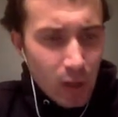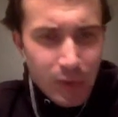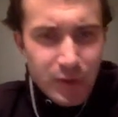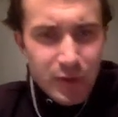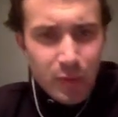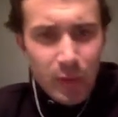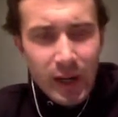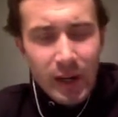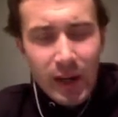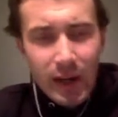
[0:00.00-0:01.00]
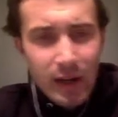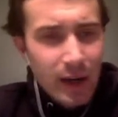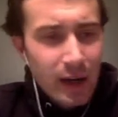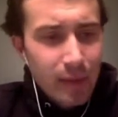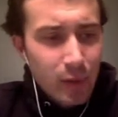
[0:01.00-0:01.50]
which is weird, and
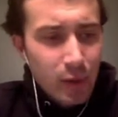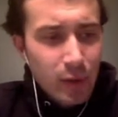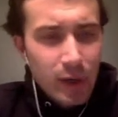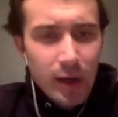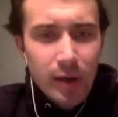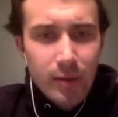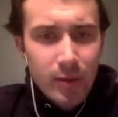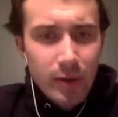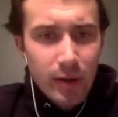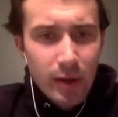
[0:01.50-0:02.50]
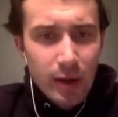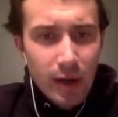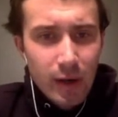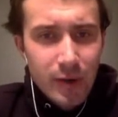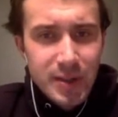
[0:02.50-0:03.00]
blew a
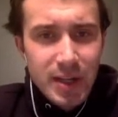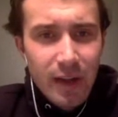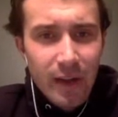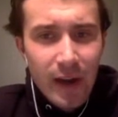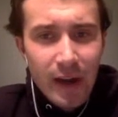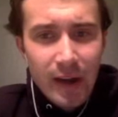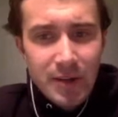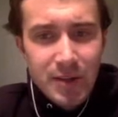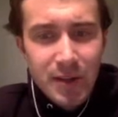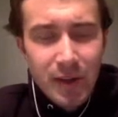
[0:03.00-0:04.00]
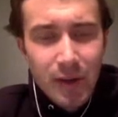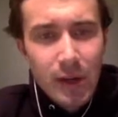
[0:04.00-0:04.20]
hose out of that. And so